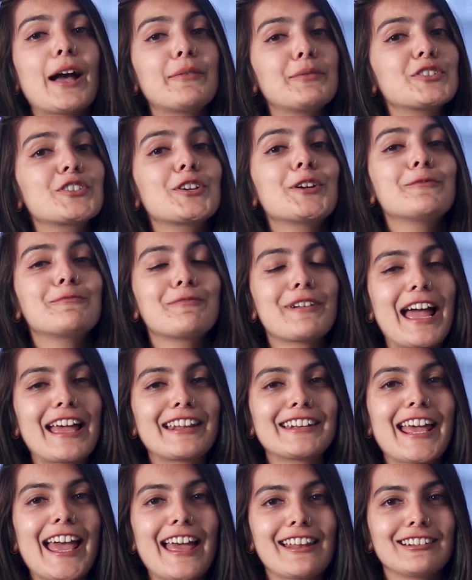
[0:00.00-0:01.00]
Amazon
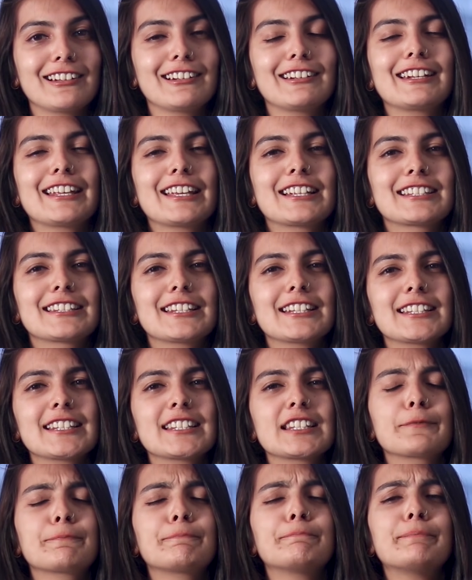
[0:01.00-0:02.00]
Brand Analytics. This
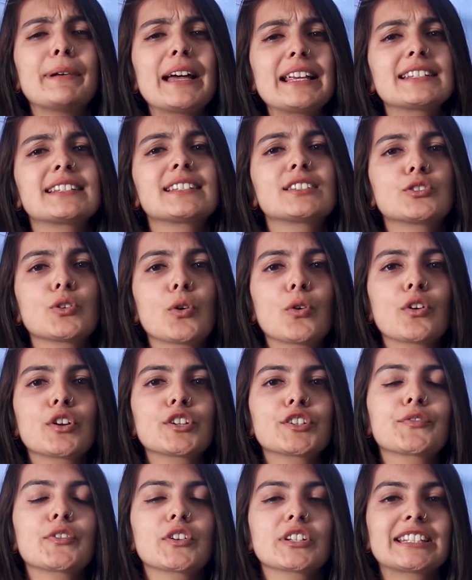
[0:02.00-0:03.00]
is the best
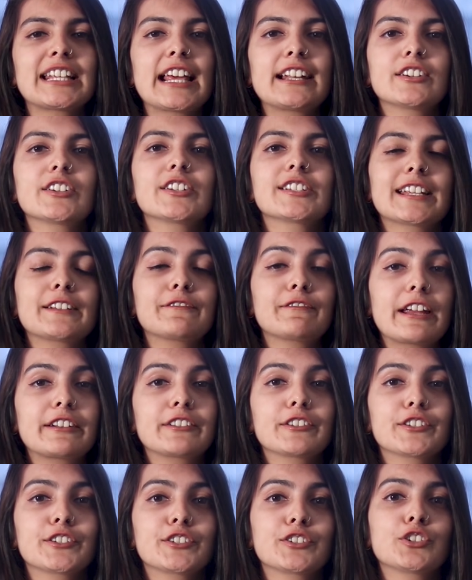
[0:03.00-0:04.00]
source for sellers and
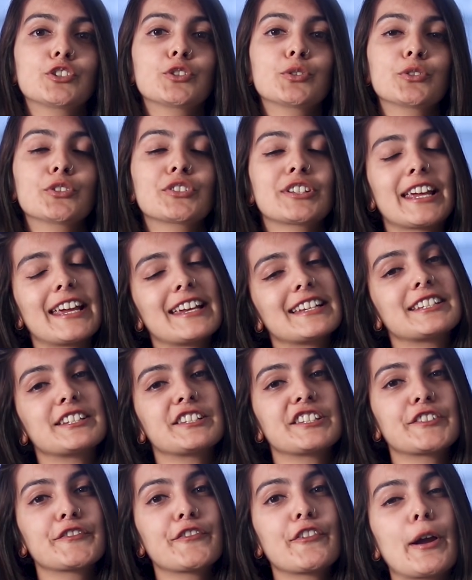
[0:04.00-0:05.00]
vendors to choose A S
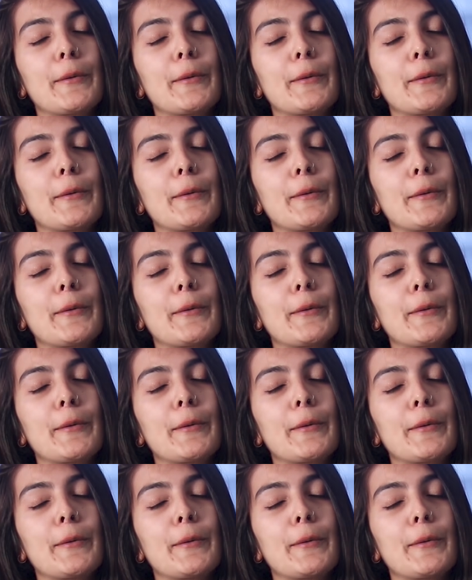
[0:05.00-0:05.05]
I Ns